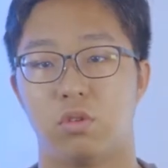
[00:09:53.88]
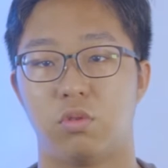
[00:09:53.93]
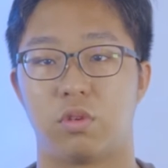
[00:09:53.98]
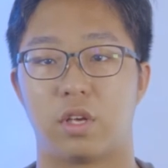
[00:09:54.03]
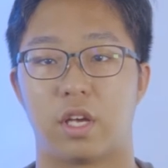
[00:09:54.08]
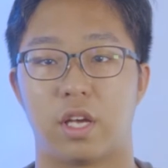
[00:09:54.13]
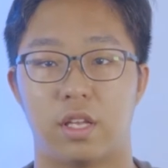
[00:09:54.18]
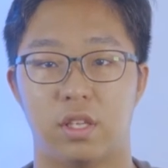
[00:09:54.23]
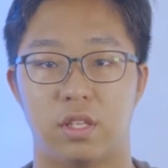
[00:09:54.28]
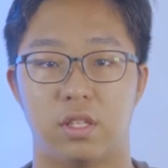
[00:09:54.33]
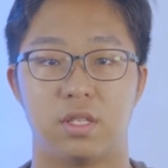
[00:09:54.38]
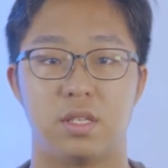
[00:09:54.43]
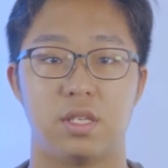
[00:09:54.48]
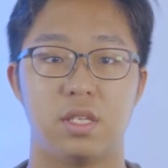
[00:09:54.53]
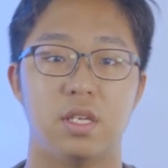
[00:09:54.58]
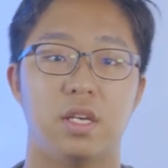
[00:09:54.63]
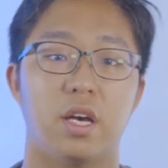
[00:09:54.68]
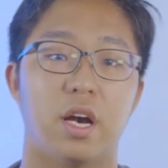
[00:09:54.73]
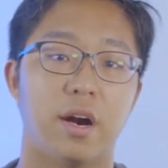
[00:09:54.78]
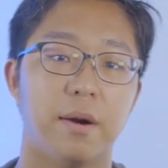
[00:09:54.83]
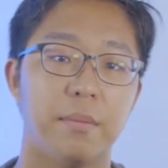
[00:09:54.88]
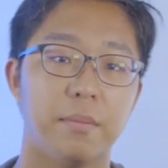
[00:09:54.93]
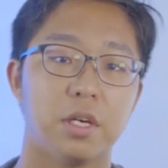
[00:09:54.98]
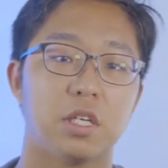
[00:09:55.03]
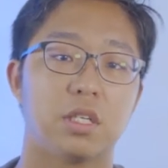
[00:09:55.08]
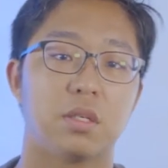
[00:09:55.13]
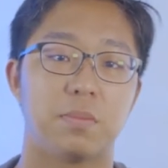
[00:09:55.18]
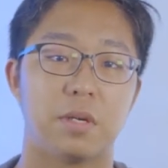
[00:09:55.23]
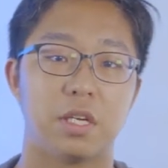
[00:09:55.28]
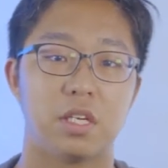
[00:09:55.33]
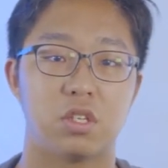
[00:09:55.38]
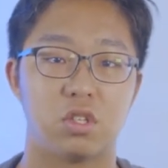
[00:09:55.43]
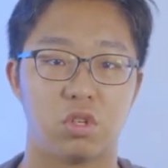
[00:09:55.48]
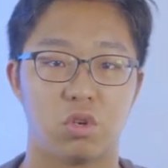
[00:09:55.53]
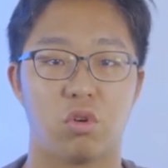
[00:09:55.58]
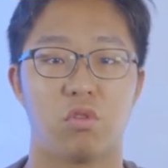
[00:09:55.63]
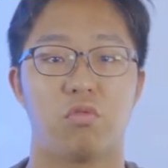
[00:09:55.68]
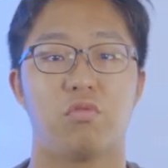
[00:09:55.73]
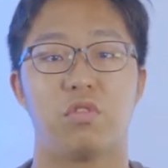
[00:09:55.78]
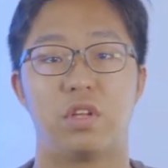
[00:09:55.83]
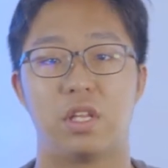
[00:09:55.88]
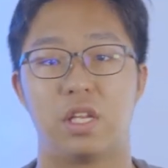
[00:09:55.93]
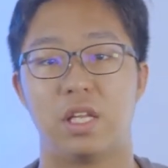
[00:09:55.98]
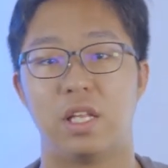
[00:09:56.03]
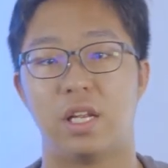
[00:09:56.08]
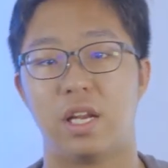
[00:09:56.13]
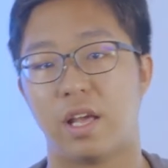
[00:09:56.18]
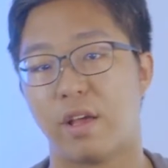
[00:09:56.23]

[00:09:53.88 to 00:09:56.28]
you can see how much space you're really